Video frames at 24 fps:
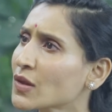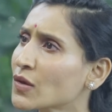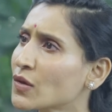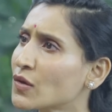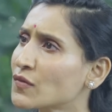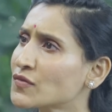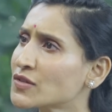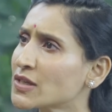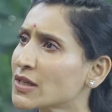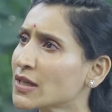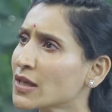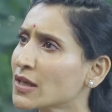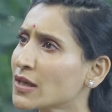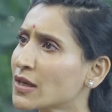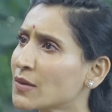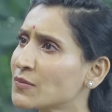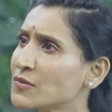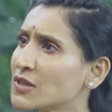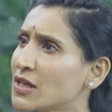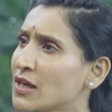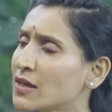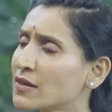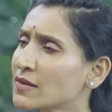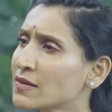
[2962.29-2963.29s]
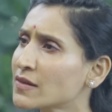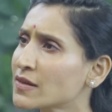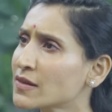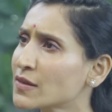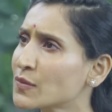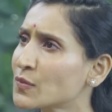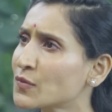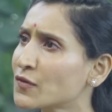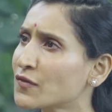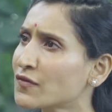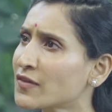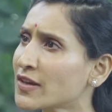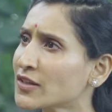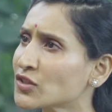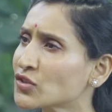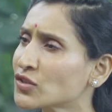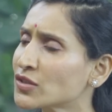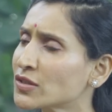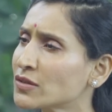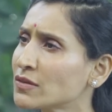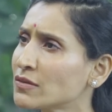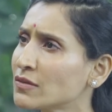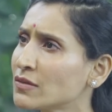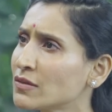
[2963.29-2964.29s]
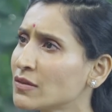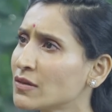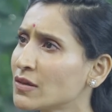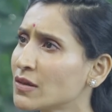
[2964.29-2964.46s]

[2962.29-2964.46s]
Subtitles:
of taking up dance as a profession?